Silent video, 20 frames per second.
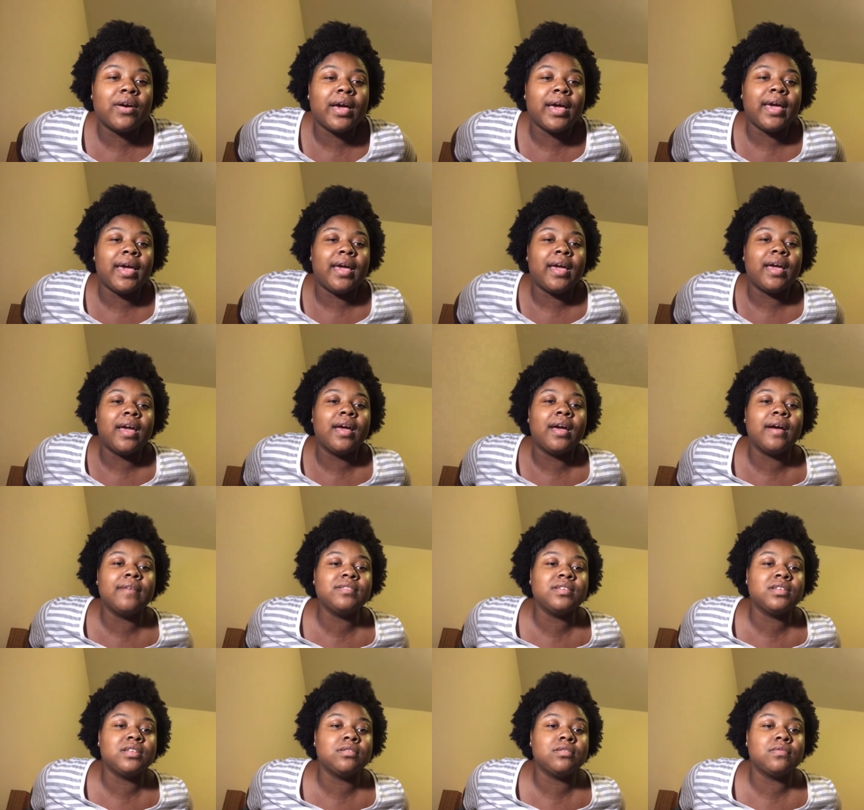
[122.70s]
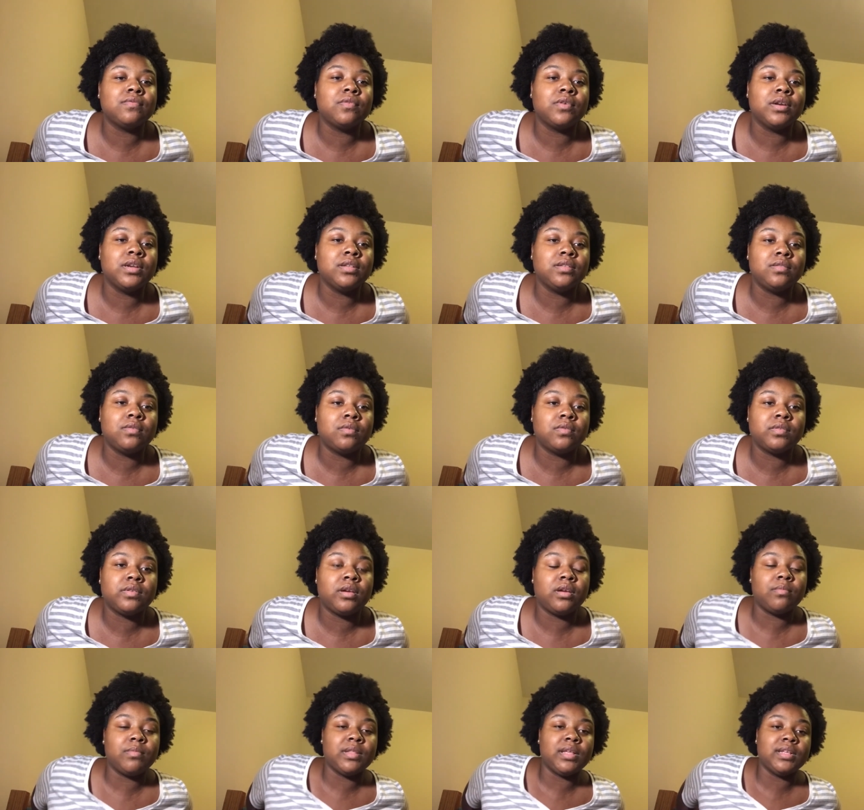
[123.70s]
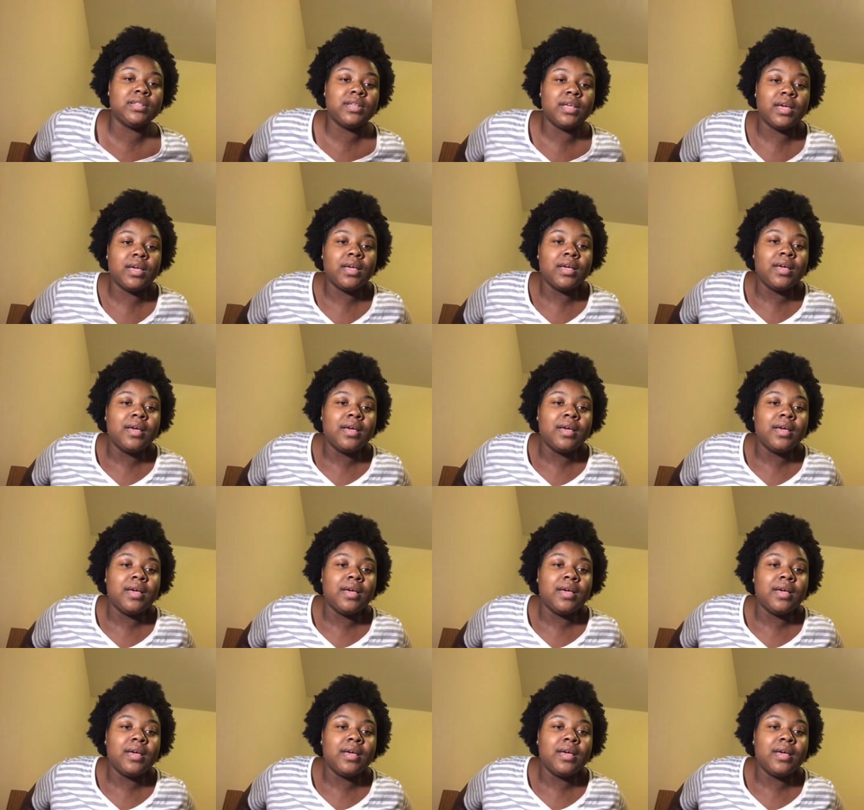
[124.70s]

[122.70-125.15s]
okay. I've seen this before. This don't scare me like that.